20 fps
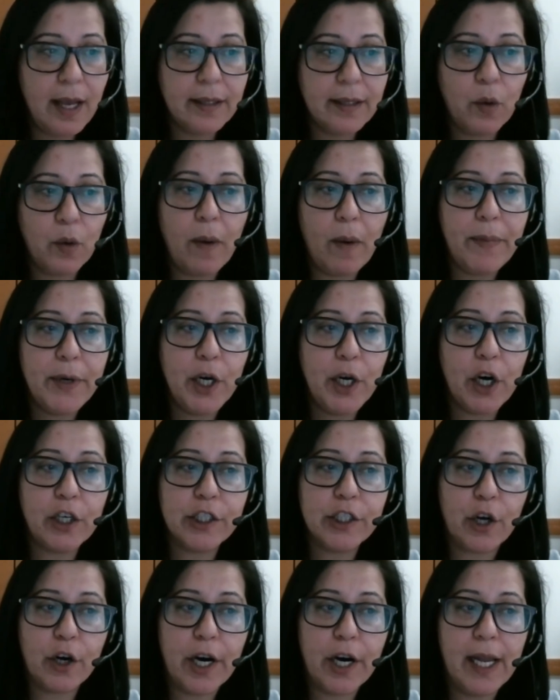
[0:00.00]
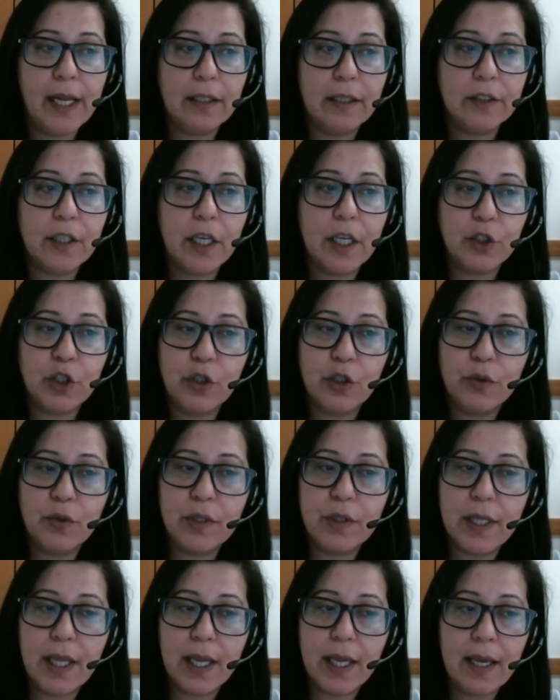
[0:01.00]
The webinars are held
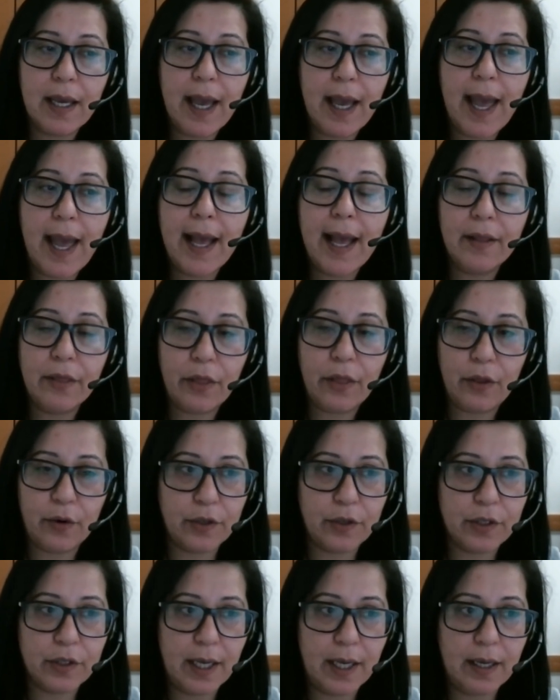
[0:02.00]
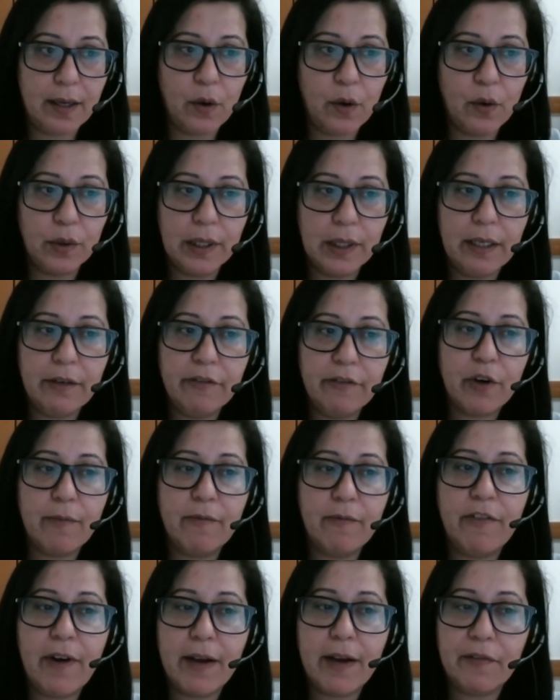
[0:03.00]
Tuesday and Thursday only
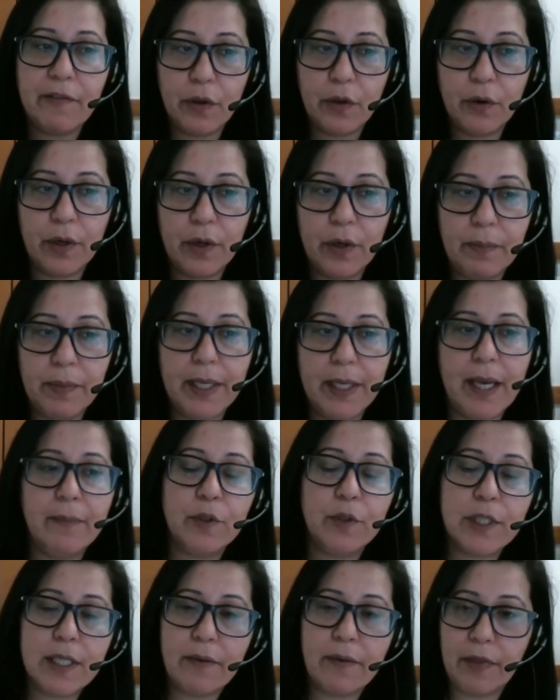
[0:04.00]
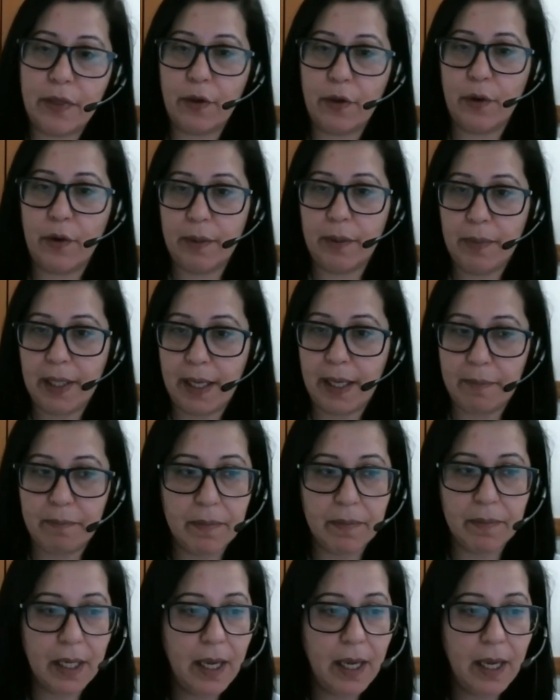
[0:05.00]
from 5:30 p.m. to 7:30 p.m.